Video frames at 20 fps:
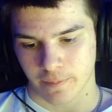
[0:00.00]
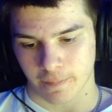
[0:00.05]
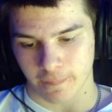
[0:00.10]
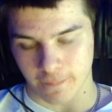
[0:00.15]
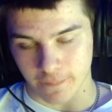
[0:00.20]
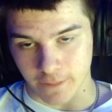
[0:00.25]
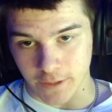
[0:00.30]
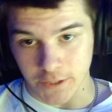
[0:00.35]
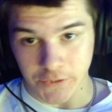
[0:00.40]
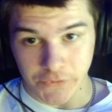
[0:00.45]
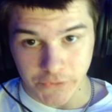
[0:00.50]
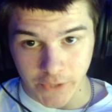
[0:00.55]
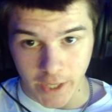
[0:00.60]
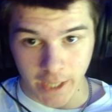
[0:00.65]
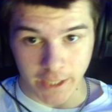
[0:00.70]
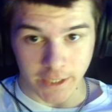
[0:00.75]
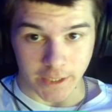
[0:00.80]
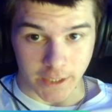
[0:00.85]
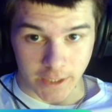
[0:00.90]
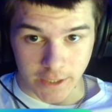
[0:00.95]
This
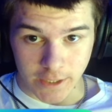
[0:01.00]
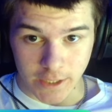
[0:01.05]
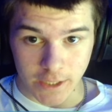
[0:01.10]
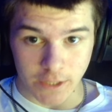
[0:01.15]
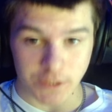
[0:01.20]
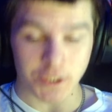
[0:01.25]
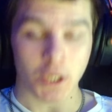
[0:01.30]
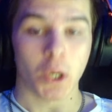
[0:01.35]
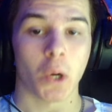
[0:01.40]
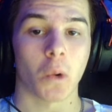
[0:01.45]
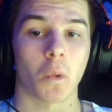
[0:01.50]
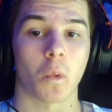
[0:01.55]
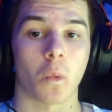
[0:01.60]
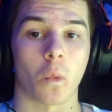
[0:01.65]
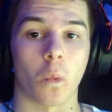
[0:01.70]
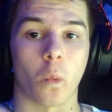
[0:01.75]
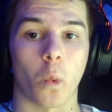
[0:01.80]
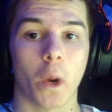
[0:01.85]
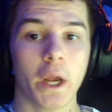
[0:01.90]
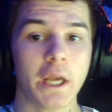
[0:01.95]
deck is
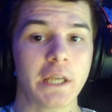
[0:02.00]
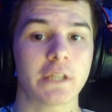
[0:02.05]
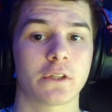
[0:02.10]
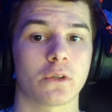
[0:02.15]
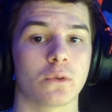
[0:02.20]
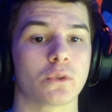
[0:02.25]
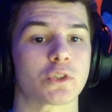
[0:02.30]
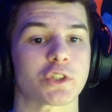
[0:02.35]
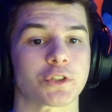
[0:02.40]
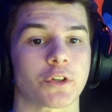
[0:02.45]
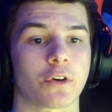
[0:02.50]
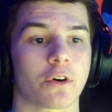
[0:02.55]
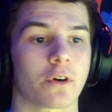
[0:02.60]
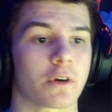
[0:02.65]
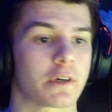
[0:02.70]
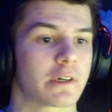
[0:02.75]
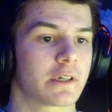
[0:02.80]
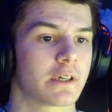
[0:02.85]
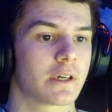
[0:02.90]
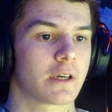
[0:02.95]
way too strong.
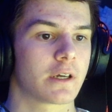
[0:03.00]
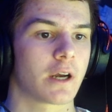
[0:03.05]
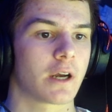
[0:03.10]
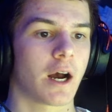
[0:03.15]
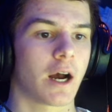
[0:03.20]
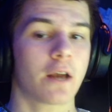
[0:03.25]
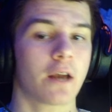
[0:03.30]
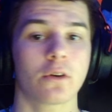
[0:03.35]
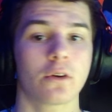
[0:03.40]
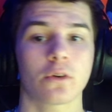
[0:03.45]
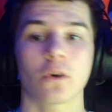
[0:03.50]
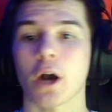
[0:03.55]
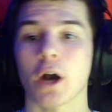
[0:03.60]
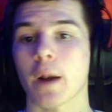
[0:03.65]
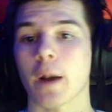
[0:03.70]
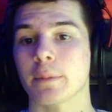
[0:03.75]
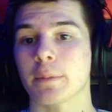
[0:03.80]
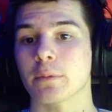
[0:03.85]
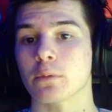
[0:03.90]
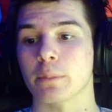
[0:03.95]
I don't know
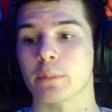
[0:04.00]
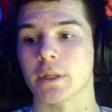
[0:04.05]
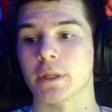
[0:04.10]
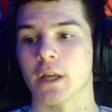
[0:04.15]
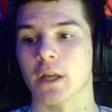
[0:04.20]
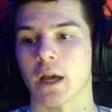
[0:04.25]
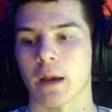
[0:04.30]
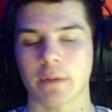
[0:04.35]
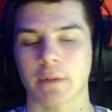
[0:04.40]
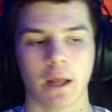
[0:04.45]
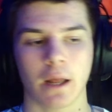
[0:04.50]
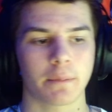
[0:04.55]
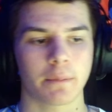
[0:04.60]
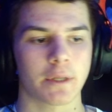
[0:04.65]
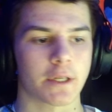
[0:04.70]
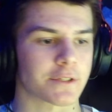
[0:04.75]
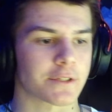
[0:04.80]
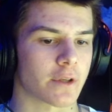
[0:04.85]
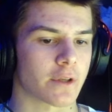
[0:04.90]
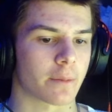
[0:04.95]
how people beat it. I mean, I beat
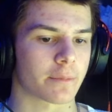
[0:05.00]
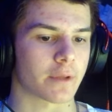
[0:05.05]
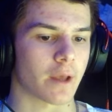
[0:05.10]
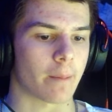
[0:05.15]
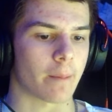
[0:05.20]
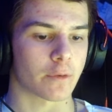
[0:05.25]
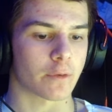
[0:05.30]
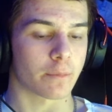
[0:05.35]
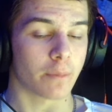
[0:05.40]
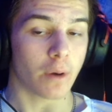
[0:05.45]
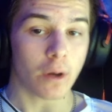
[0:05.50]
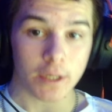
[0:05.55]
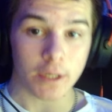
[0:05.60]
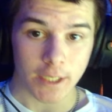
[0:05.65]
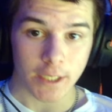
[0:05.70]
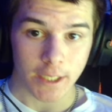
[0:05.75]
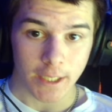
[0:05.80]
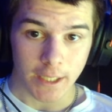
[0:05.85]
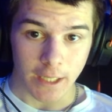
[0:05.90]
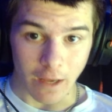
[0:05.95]
it sometimes, but
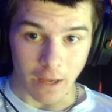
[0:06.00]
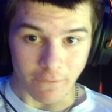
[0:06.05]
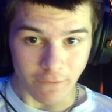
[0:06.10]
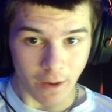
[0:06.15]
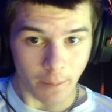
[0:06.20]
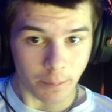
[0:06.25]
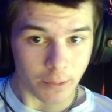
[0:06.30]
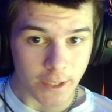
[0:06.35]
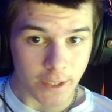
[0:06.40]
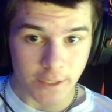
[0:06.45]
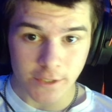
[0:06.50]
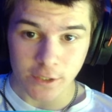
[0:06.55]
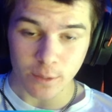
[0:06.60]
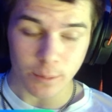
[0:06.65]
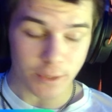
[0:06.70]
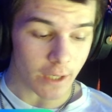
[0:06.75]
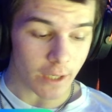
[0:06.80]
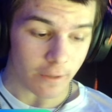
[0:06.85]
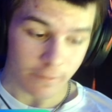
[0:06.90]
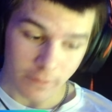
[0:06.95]
if I'm playing
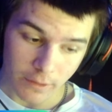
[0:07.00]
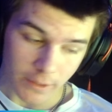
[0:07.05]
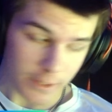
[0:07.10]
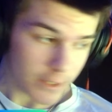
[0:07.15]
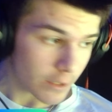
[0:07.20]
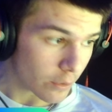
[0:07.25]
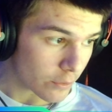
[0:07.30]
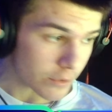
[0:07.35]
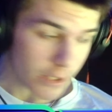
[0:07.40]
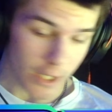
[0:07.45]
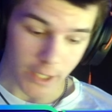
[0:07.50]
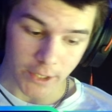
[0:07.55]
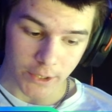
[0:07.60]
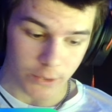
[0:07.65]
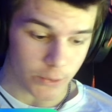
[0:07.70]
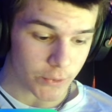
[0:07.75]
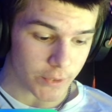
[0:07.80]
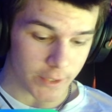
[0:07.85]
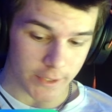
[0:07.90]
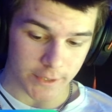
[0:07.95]
someone that really knows how to
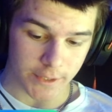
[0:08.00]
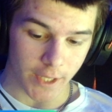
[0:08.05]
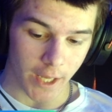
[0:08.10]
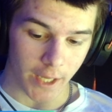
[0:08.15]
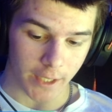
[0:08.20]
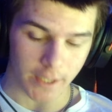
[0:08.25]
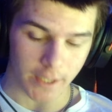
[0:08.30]
use this deck,